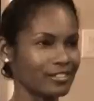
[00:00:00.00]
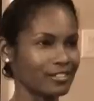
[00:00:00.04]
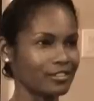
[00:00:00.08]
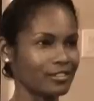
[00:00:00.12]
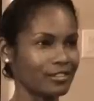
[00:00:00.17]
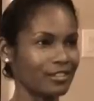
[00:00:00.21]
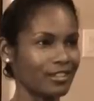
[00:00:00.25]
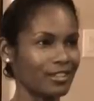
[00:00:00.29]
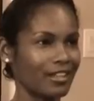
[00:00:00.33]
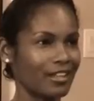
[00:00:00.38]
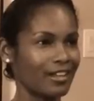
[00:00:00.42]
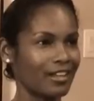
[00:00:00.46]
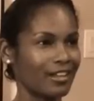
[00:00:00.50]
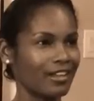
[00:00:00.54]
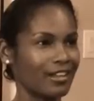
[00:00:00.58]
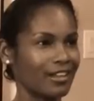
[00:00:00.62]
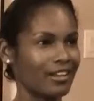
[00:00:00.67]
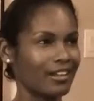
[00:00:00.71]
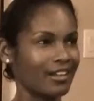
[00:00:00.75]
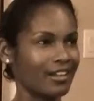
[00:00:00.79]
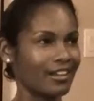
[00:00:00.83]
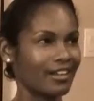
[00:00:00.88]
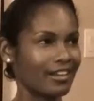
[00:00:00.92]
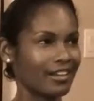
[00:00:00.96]
to law school.
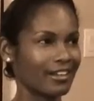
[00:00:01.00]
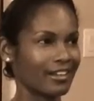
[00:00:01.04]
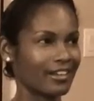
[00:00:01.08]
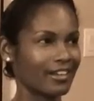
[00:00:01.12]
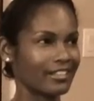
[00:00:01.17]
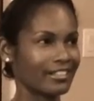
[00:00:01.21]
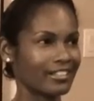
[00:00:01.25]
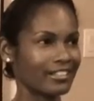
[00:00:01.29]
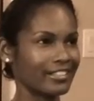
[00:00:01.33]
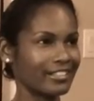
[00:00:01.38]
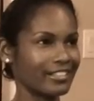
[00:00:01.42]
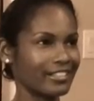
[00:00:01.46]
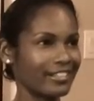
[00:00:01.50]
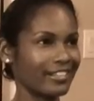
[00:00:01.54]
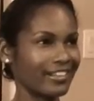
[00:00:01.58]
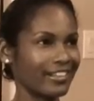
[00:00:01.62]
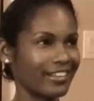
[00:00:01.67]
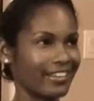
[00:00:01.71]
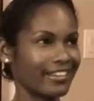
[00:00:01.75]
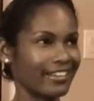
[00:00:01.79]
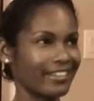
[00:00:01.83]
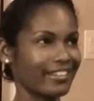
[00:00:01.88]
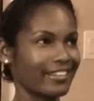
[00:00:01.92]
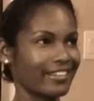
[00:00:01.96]
I got
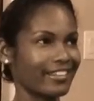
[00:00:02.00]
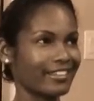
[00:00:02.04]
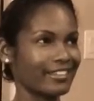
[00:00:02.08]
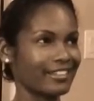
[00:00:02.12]
in